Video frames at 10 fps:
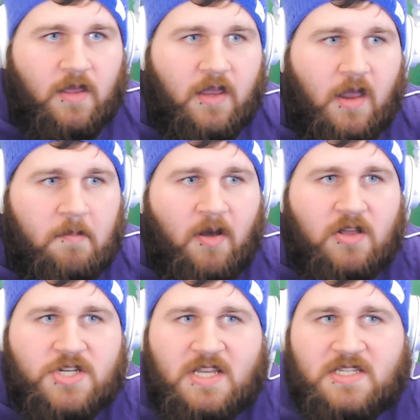Like, I
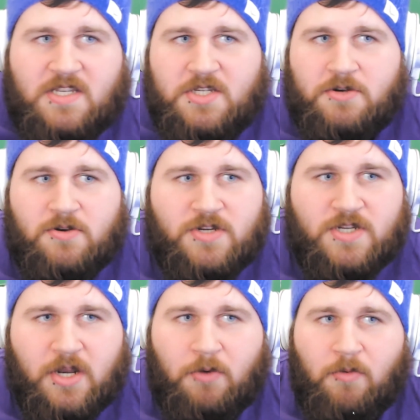apologize because you're just
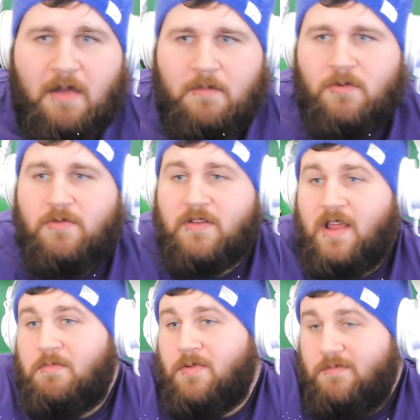in a crap mood
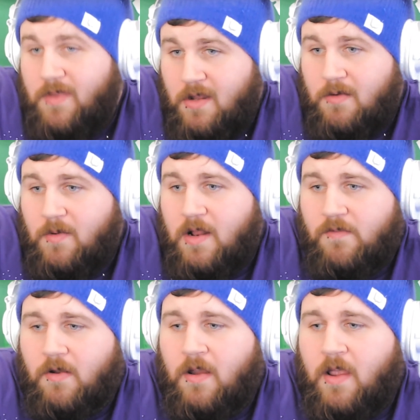today. But you know, whatever.